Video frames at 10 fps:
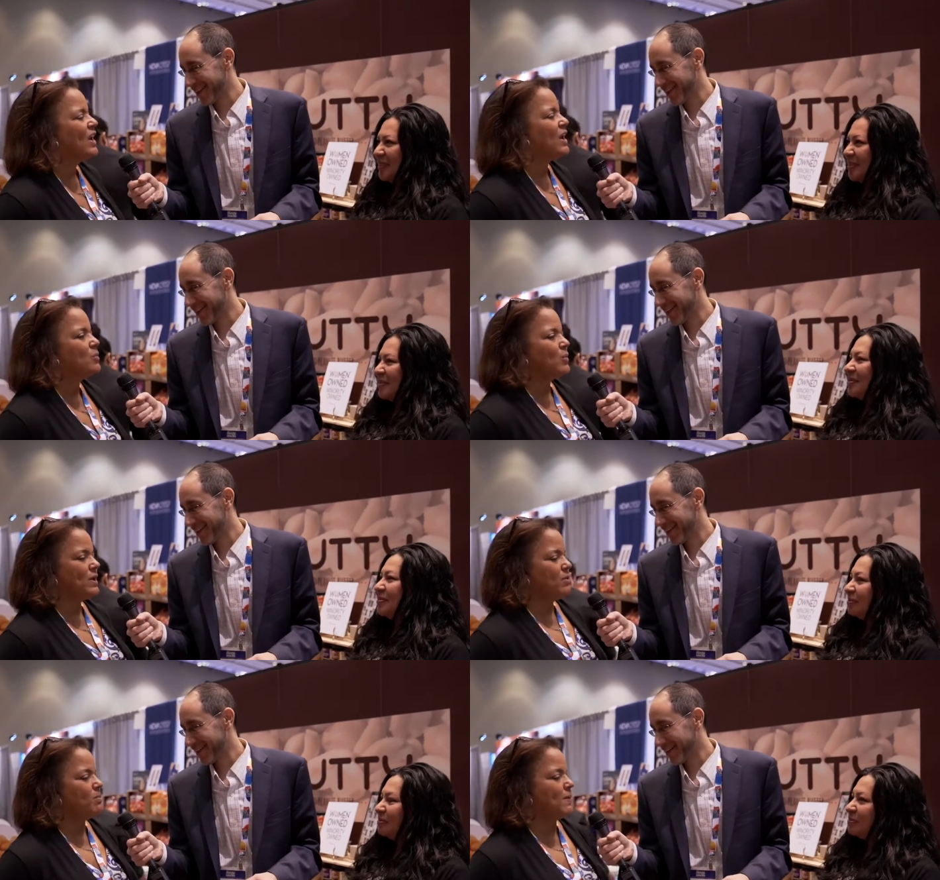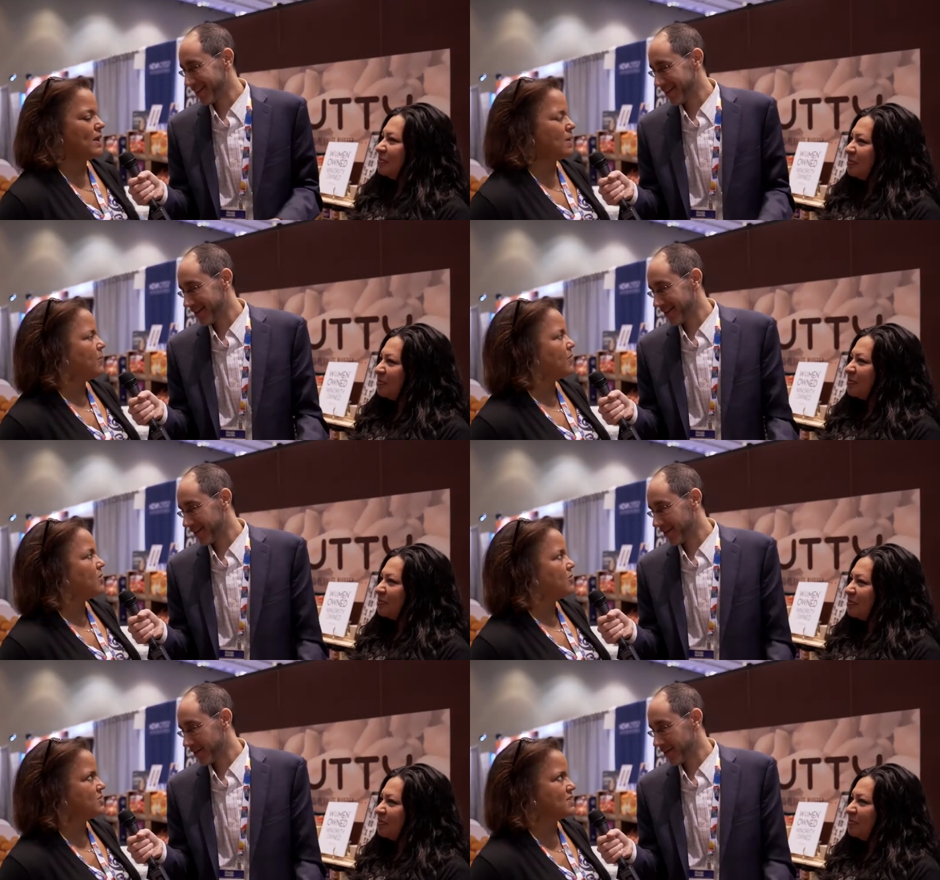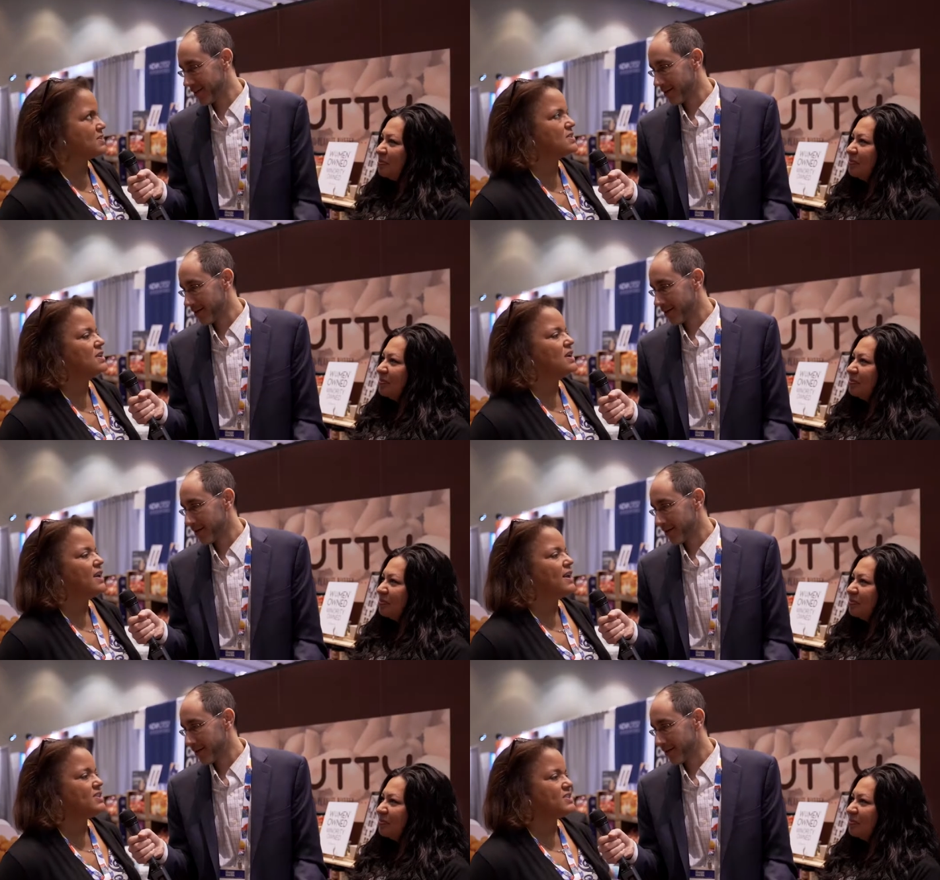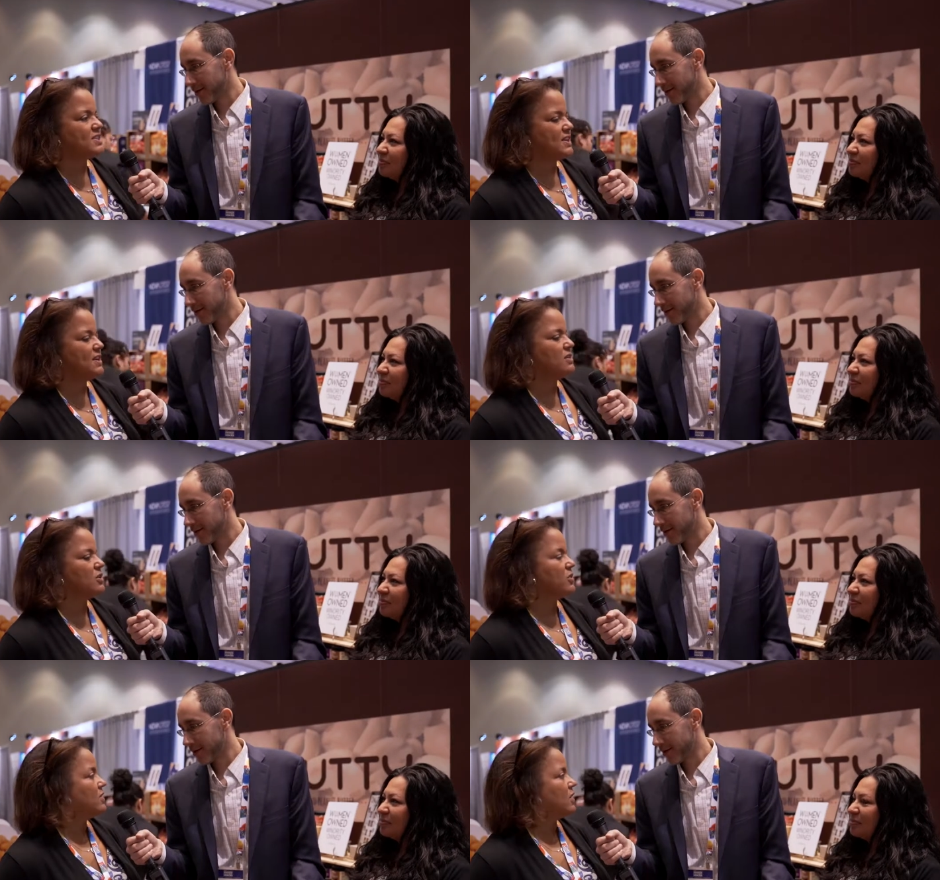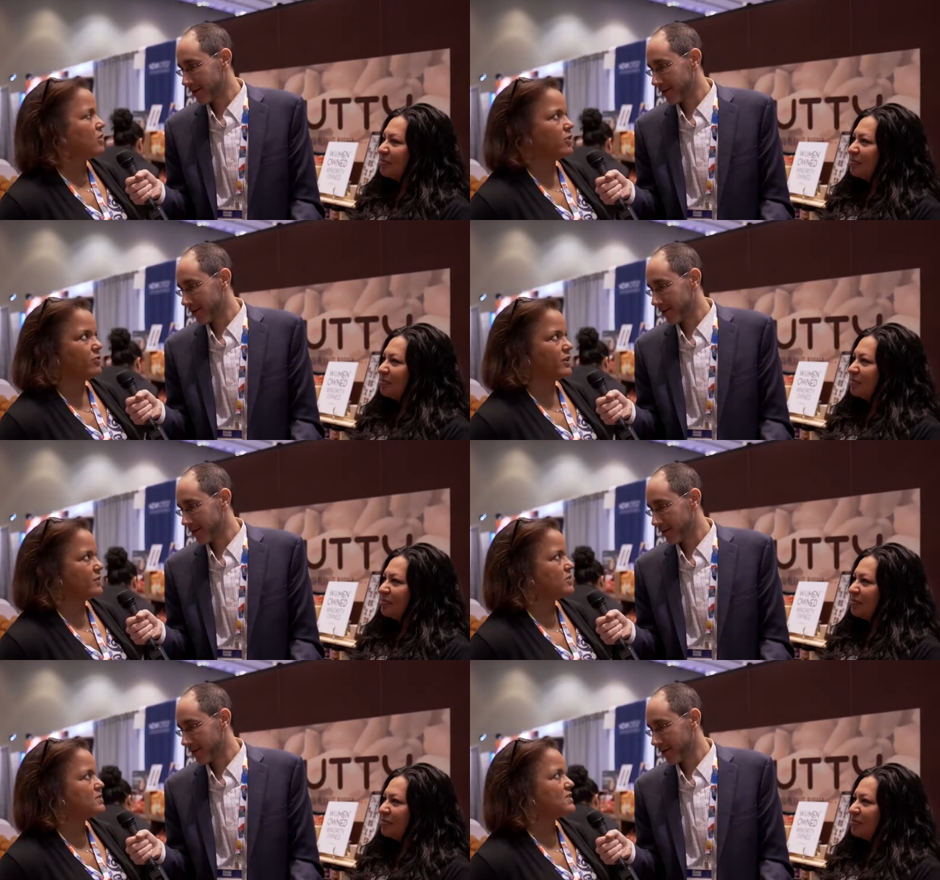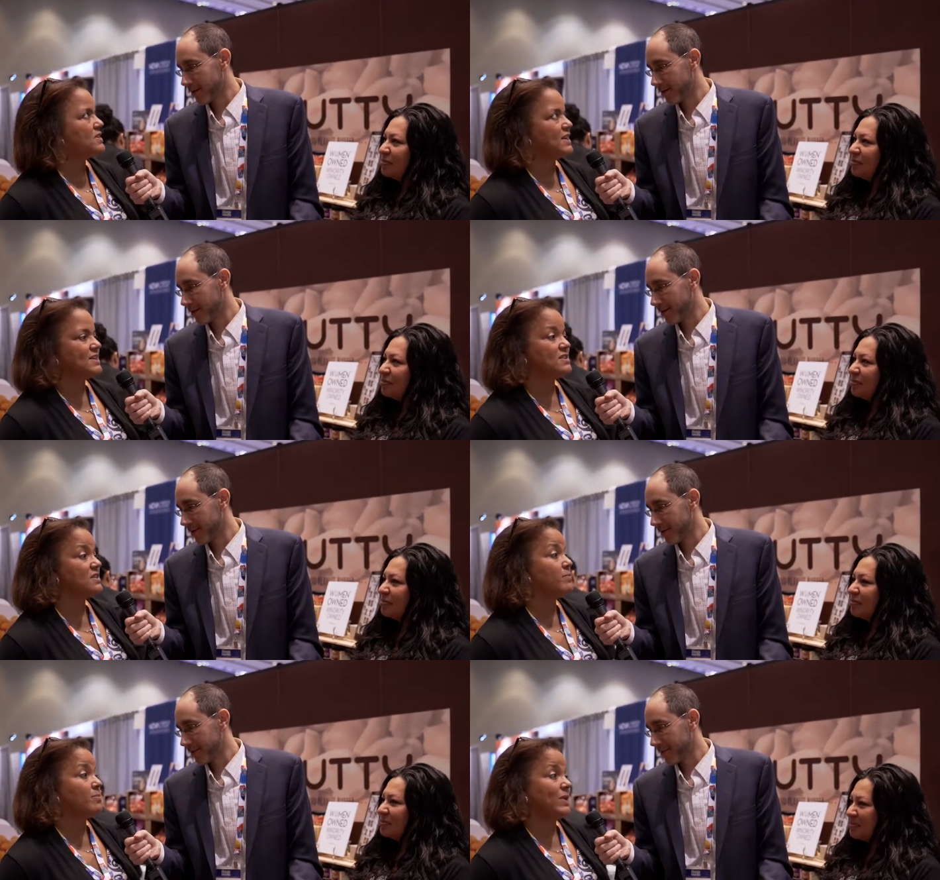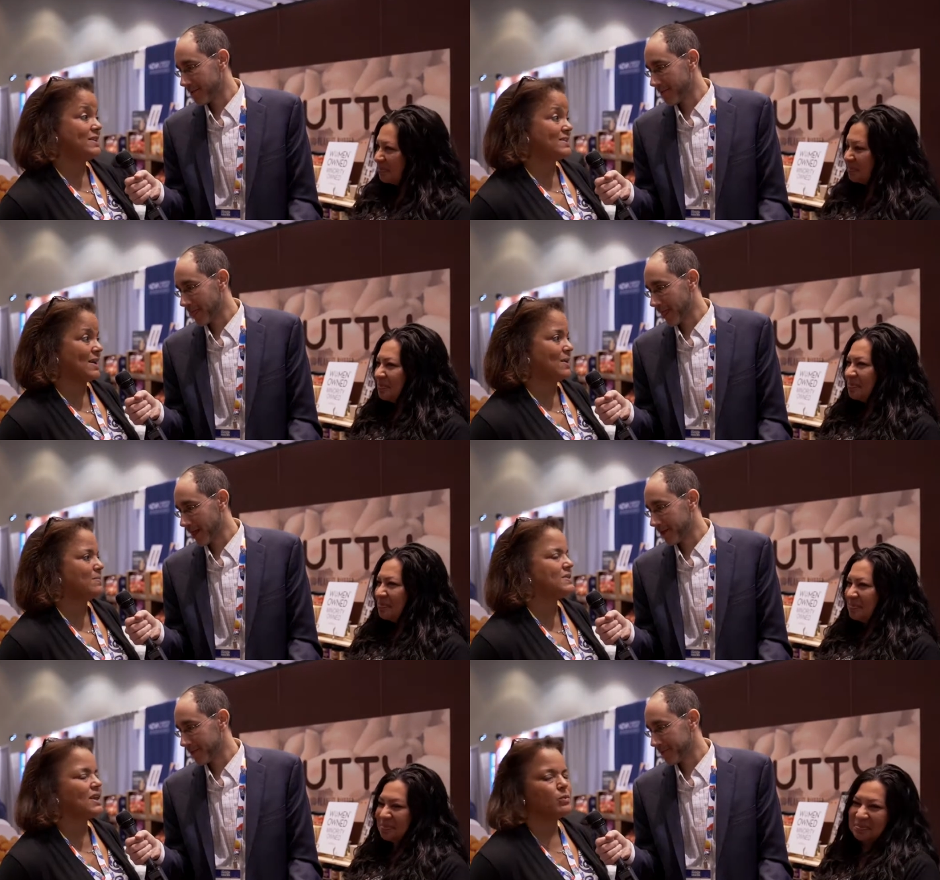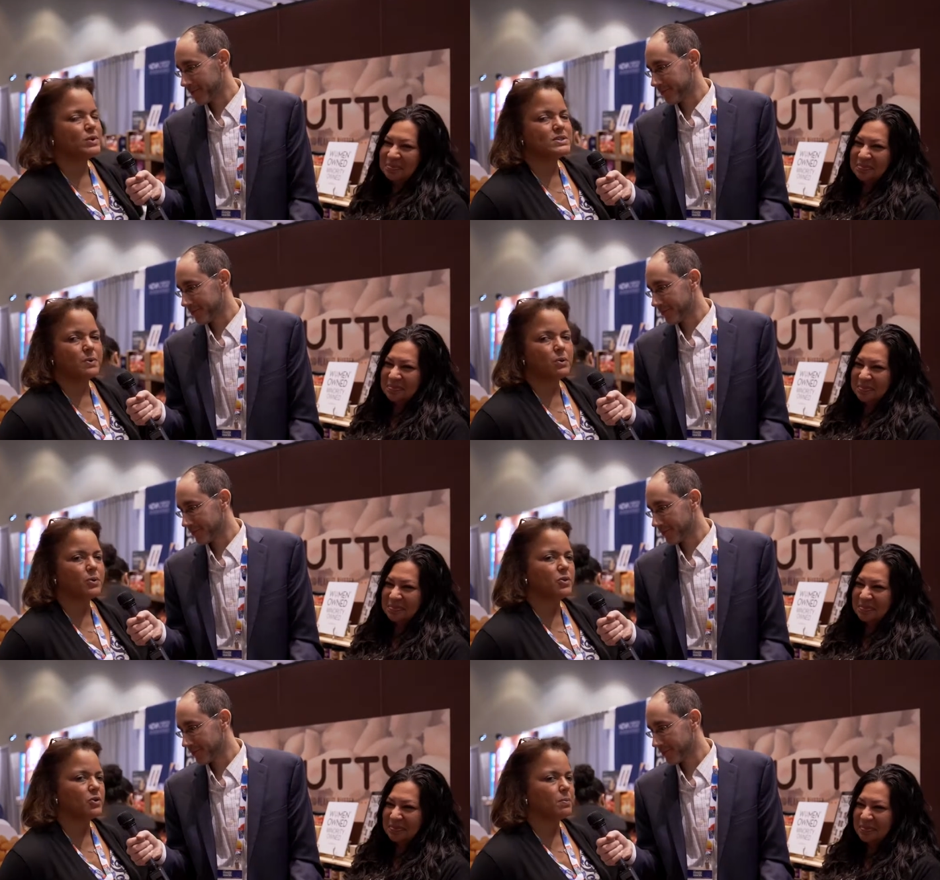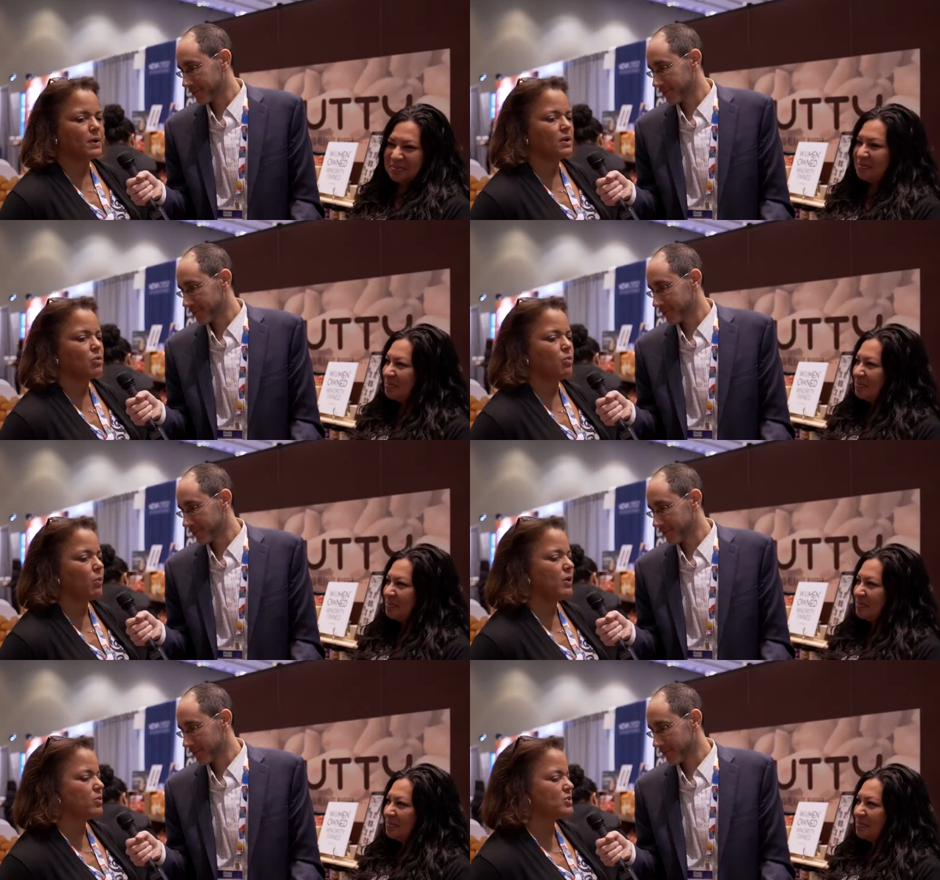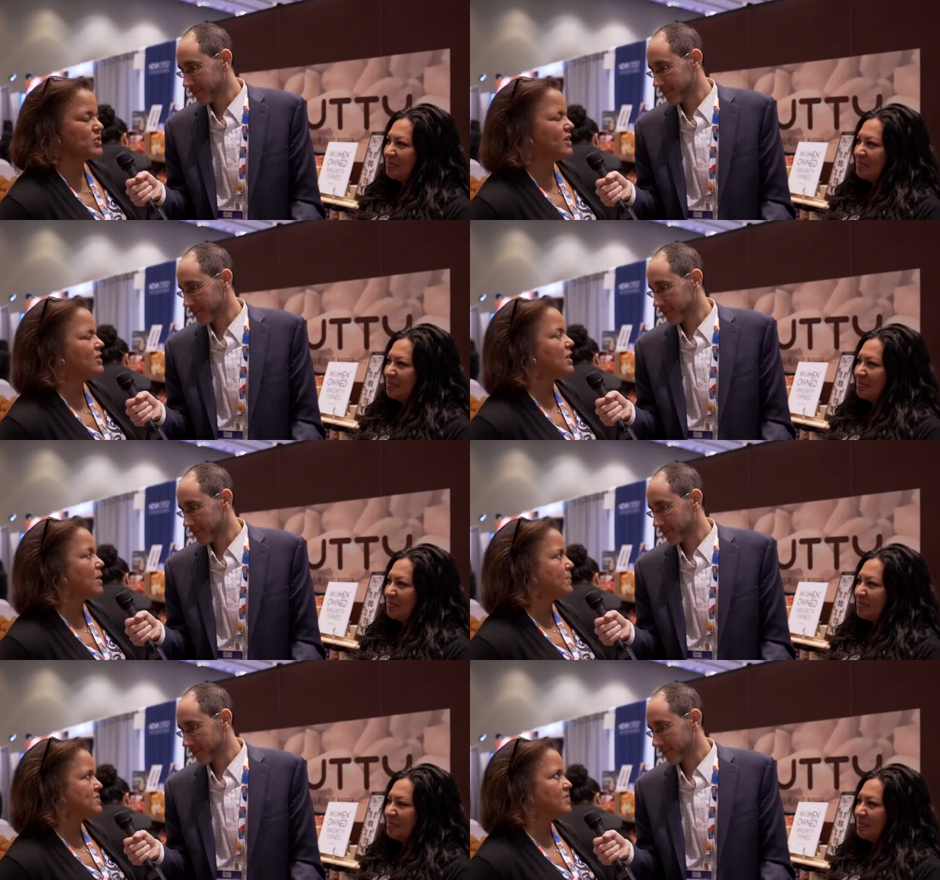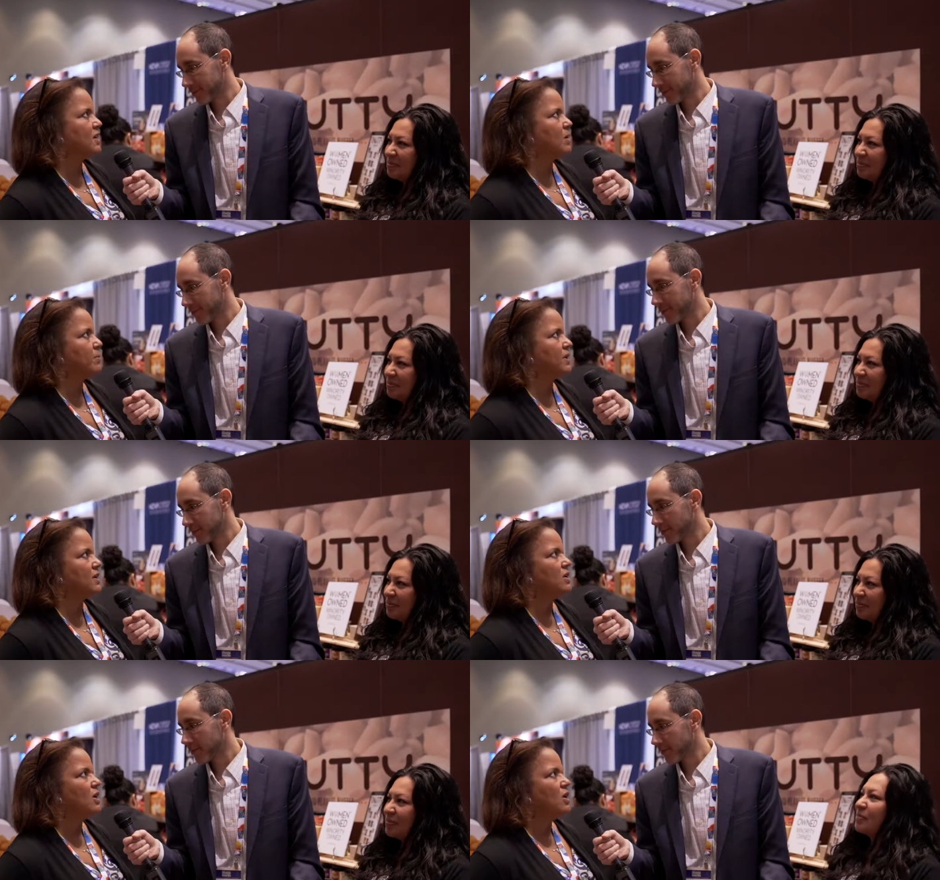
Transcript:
Speaker 1: and we met up with our hostess, and she learned all of the flavors and tasted them many times, and we spoke with her about what we were trying to accomplish in the company.